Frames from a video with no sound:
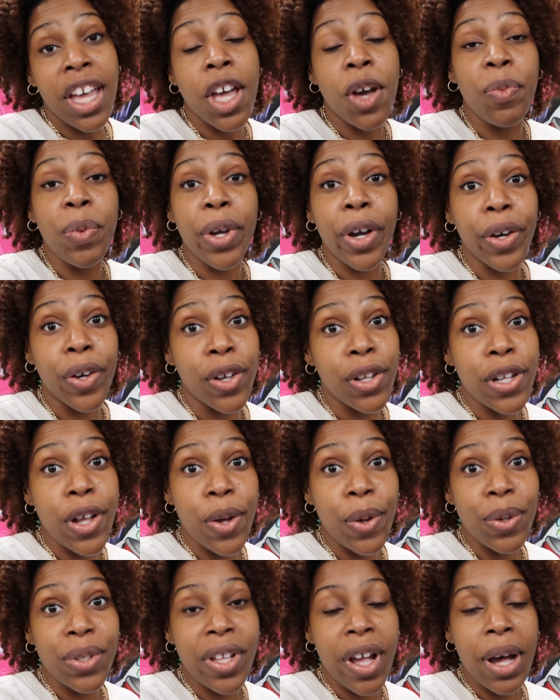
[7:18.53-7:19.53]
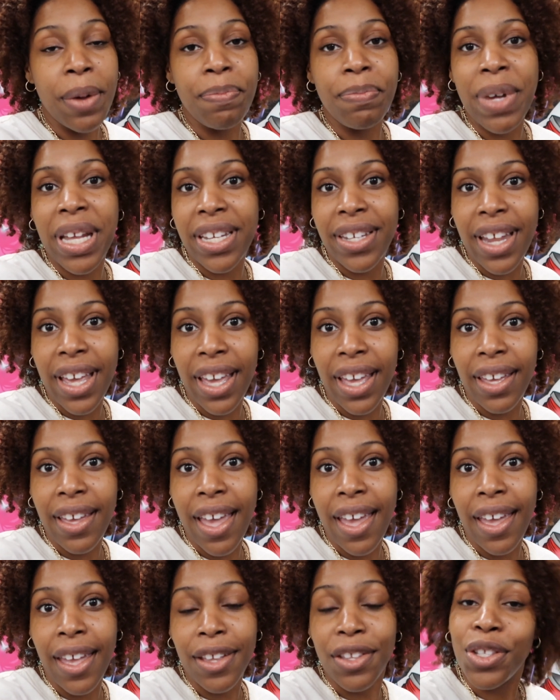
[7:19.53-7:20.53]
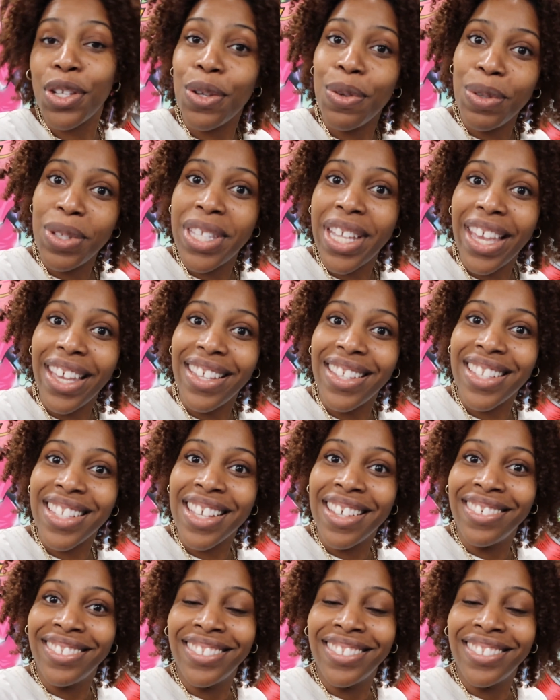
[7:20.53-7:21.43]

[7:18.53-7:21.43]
And we are closed on Monday and Tuesdays.